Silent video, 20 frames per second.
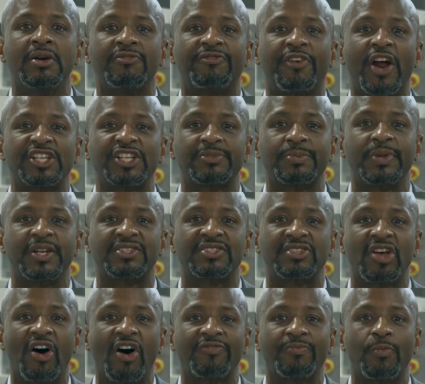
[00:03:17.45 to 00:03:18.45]
Freshmen and
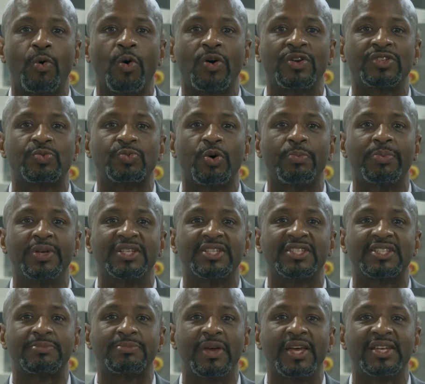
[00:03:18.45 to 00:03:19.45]
sophomores will be
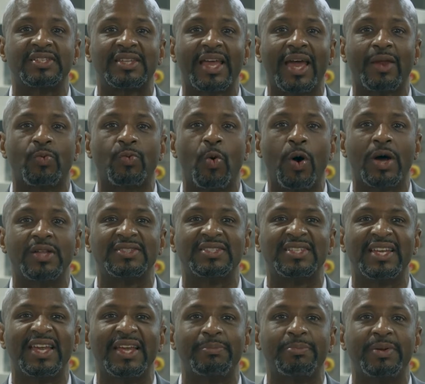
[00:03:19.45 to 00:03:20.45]
dismissed at
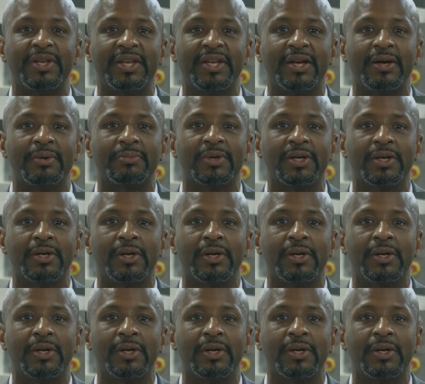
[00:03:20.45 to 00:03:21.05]
1:10 p.m.